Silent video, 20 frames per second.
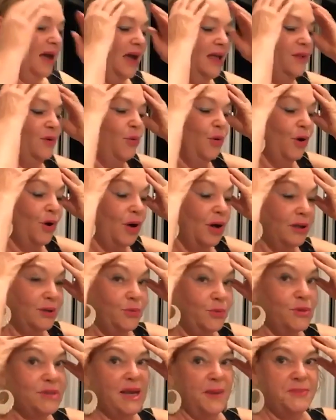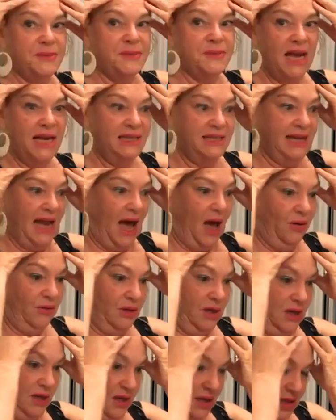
and the world was upside down.